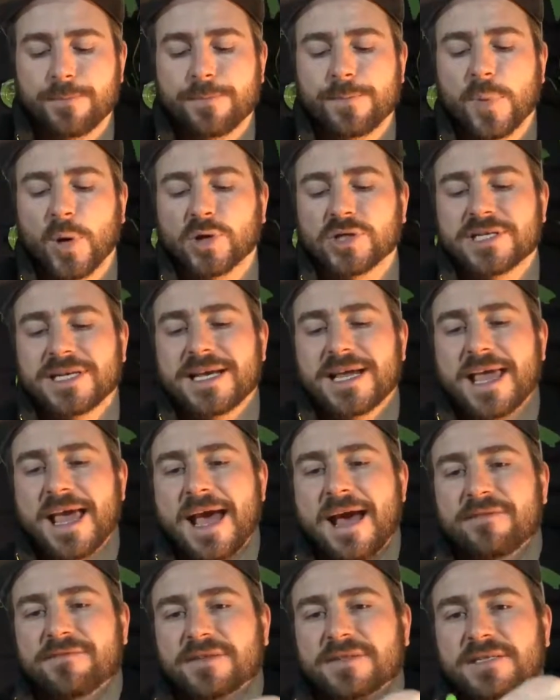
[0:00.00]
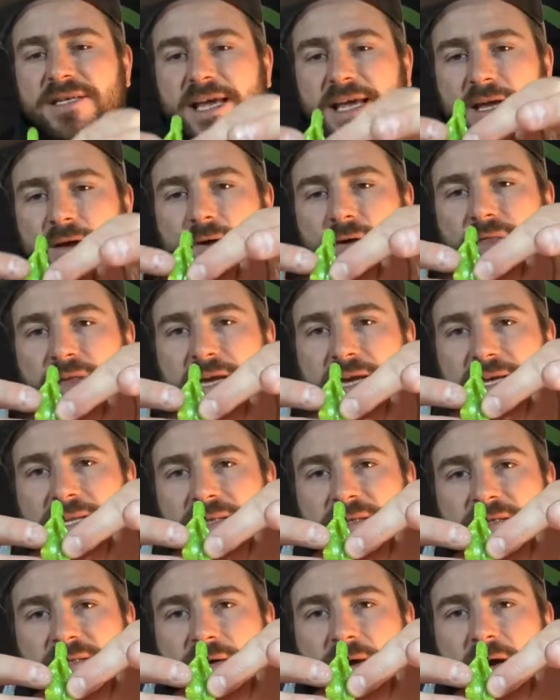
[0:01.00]
body cavity on the
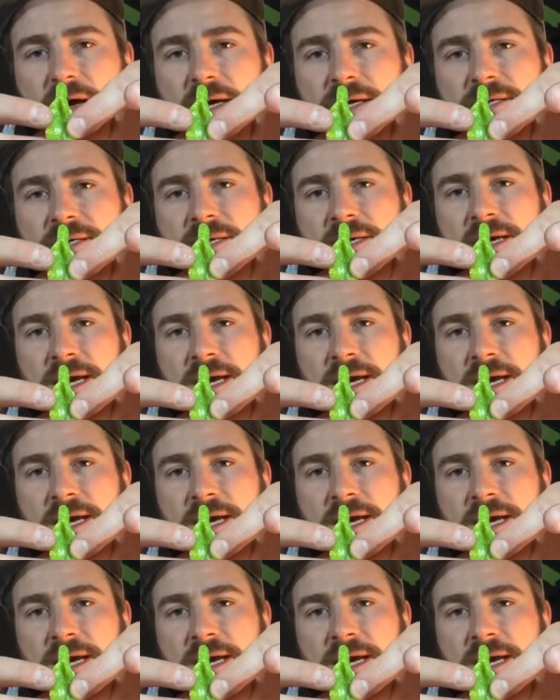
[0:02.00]
inside.